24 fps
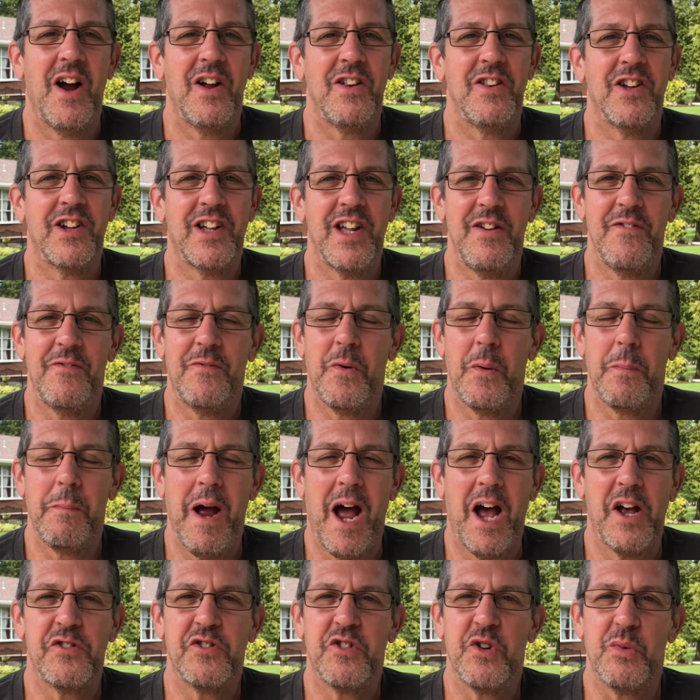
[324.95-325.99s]
looking for
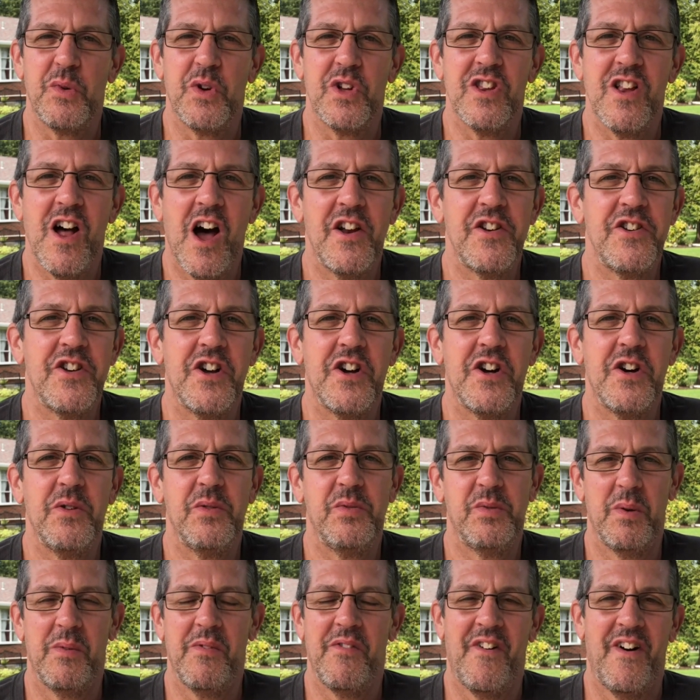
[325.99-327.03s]
Pastor Rolando,
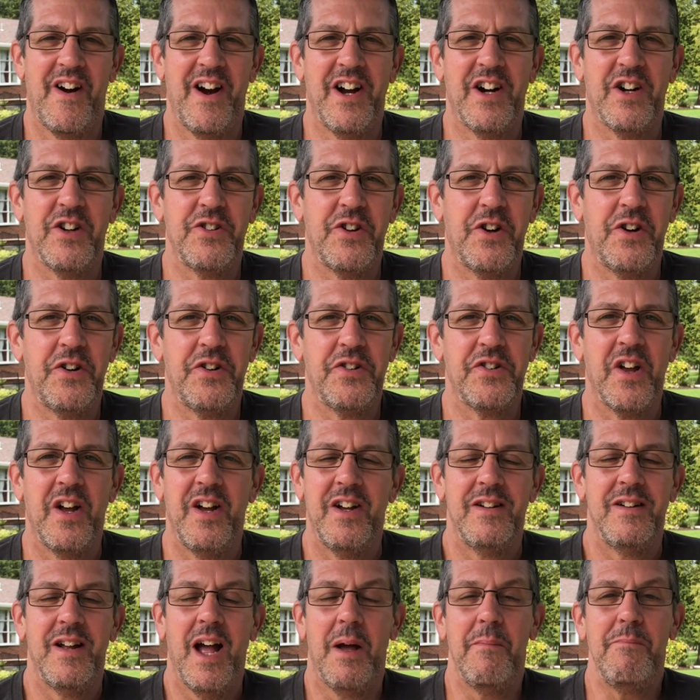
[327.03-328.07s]
some of our elders,
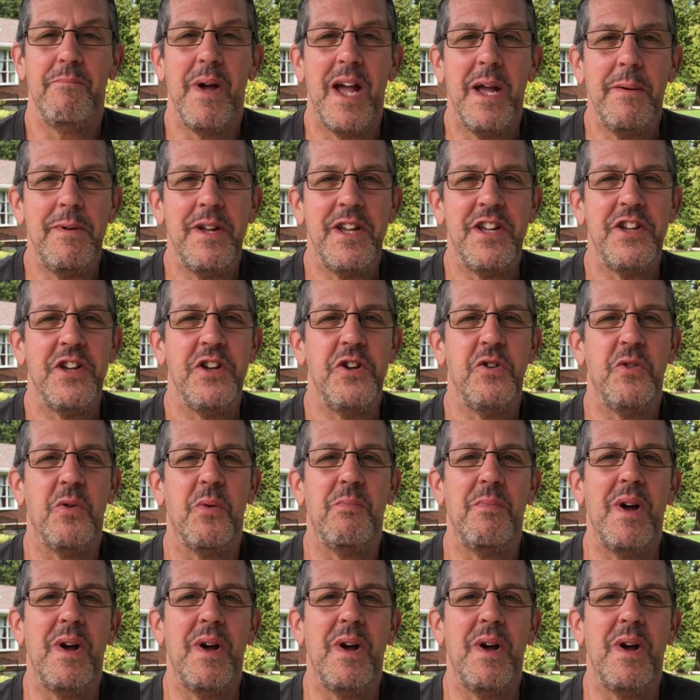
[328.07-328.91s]
and maybe you.